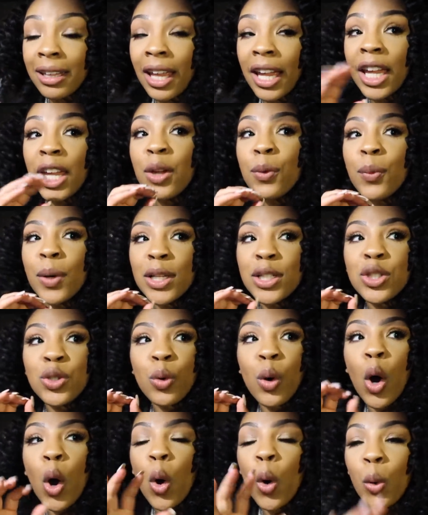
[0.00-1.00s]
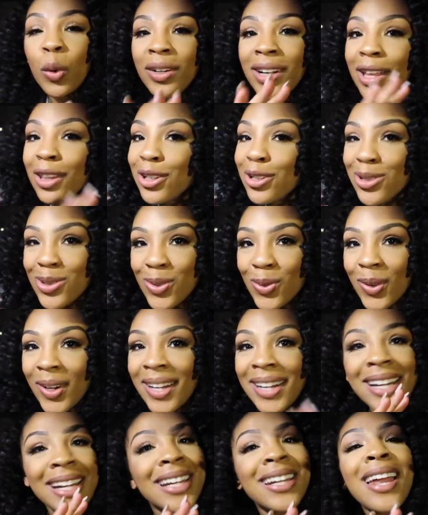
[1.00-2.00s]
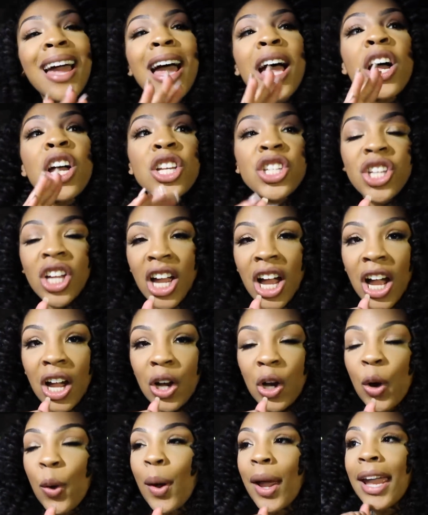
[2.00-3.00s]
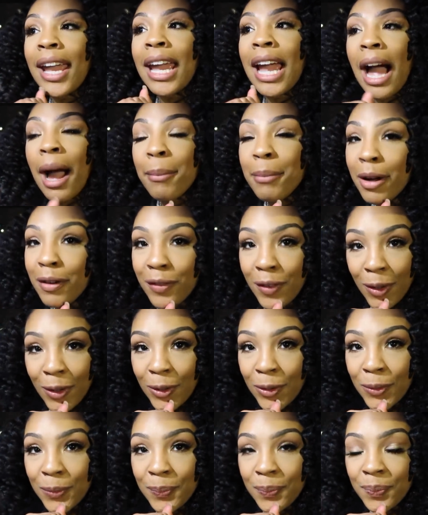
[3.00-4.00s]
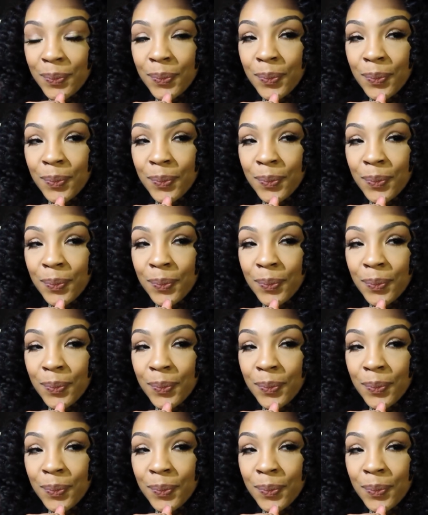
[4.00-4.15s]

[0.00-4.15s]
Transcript: Like, he went to a whole nother store in Chicago and got my phone